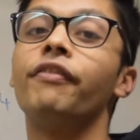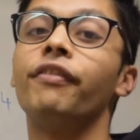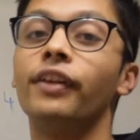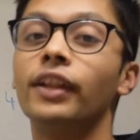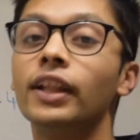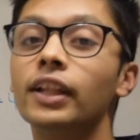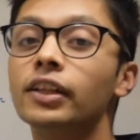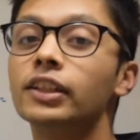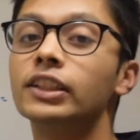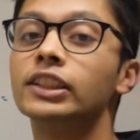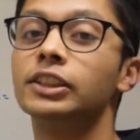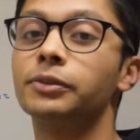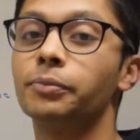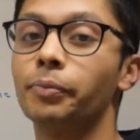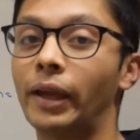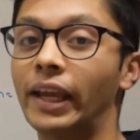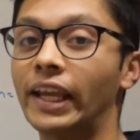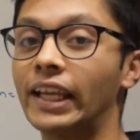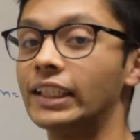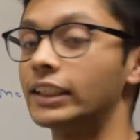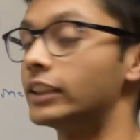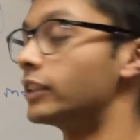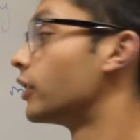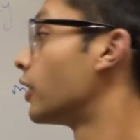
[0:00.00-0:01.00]
filler
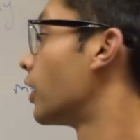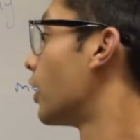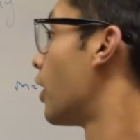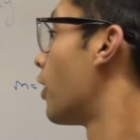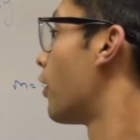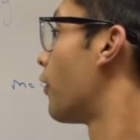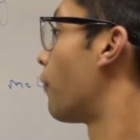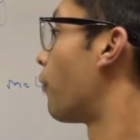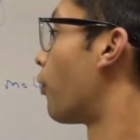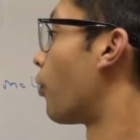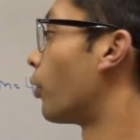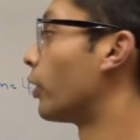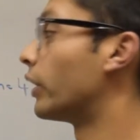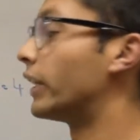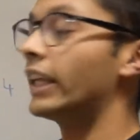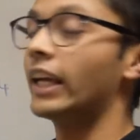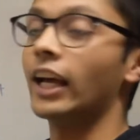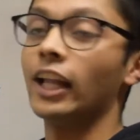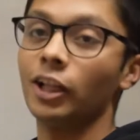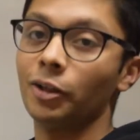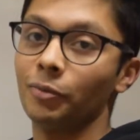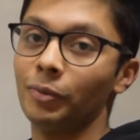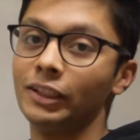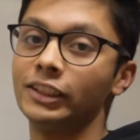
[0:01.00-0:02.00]
space for the
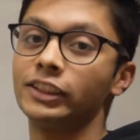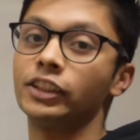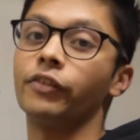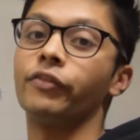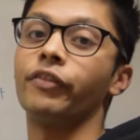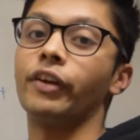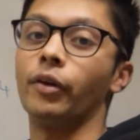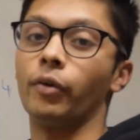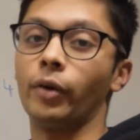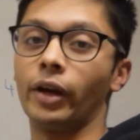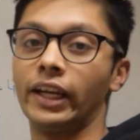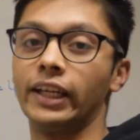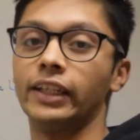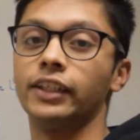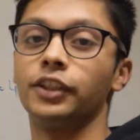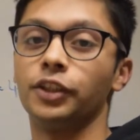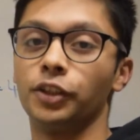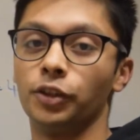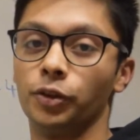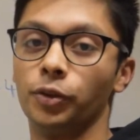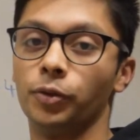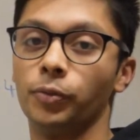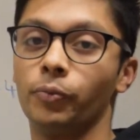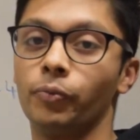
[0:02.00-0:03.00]
elements of array
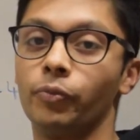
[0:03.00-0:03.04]
2.